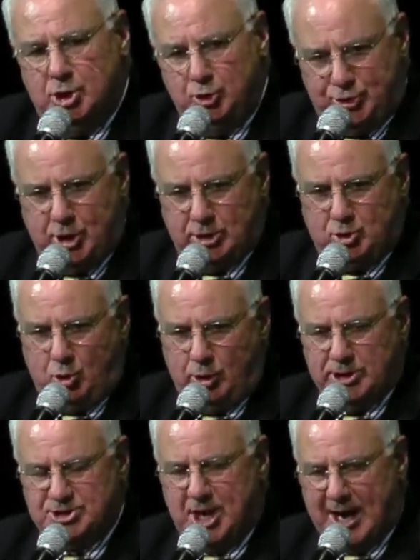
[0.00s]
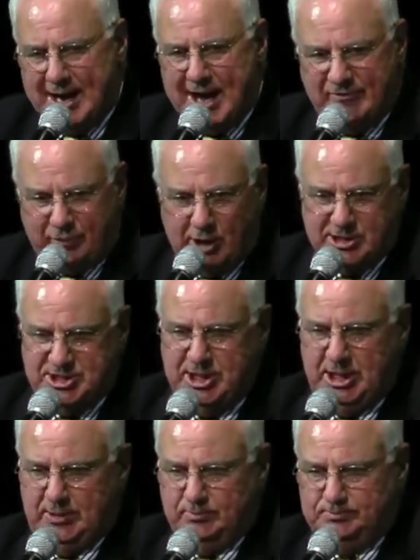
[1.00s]
Youth on Course, I have our
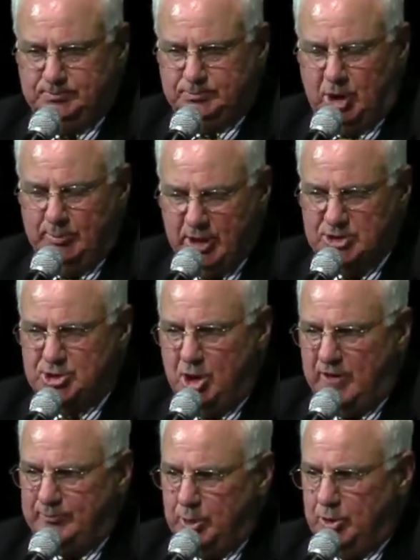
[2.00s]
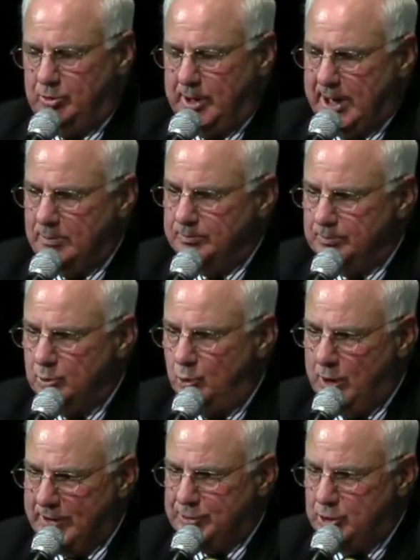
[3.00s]
team, our men's golf program,
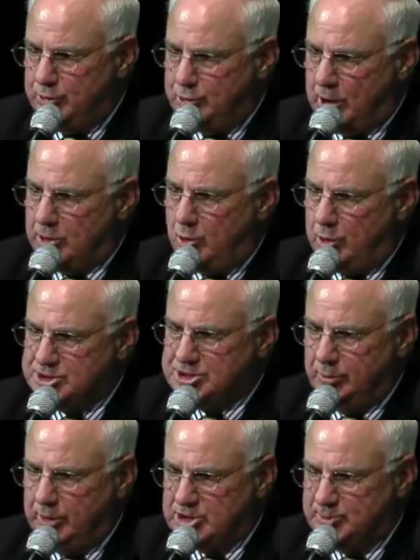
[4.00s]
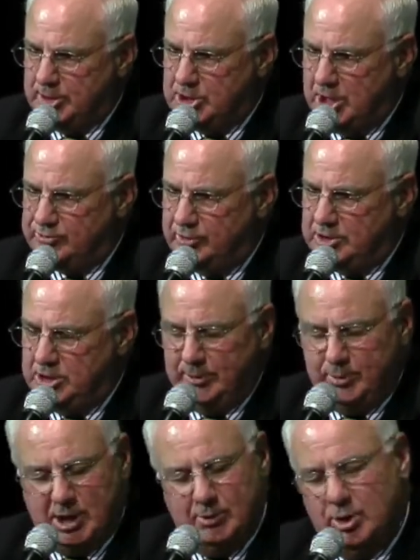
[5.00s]
with Youth on Course at Richmond Country
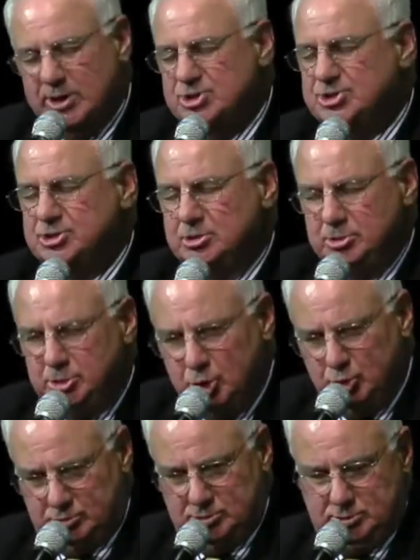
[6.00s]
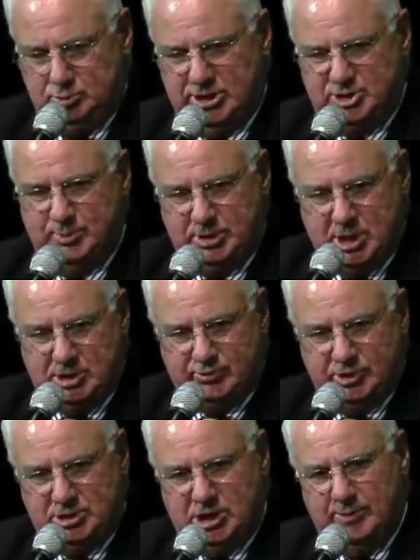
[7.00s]
Club, and I want to salute Richmond
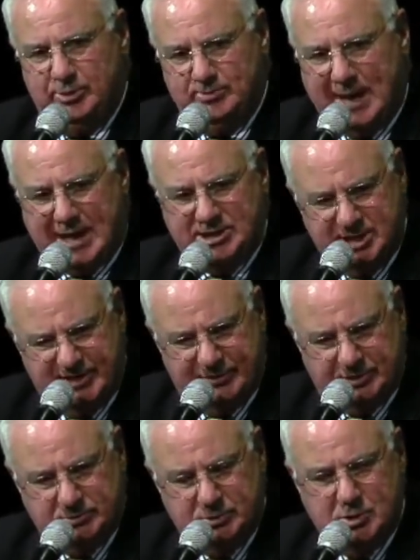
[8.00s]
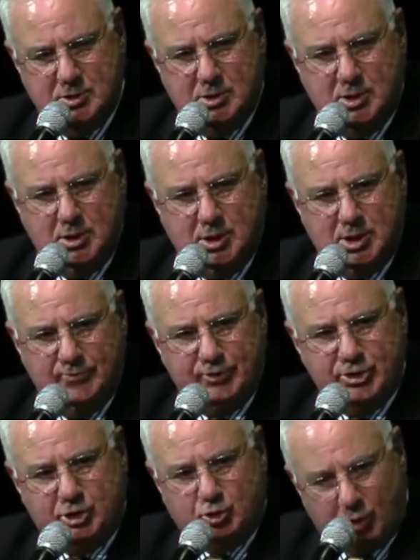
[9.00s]
Country Club and Mac Niven
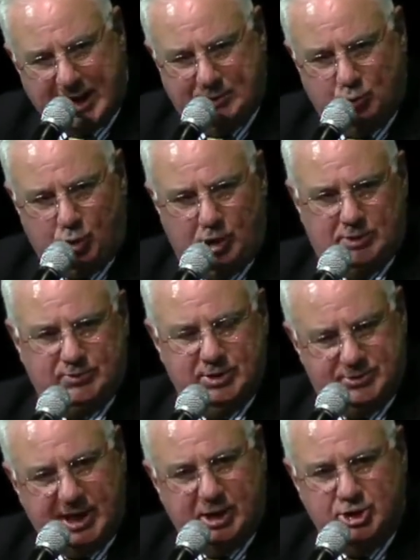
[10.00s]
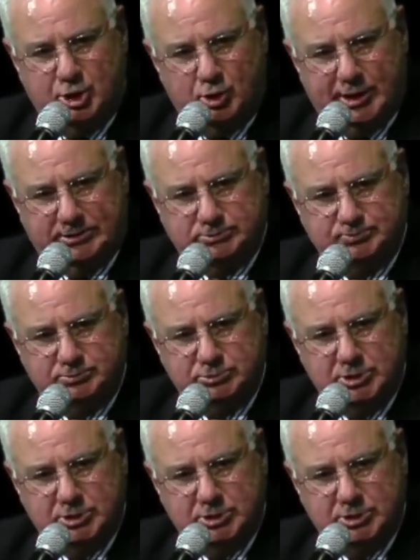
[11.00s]
for the great work that they're doing.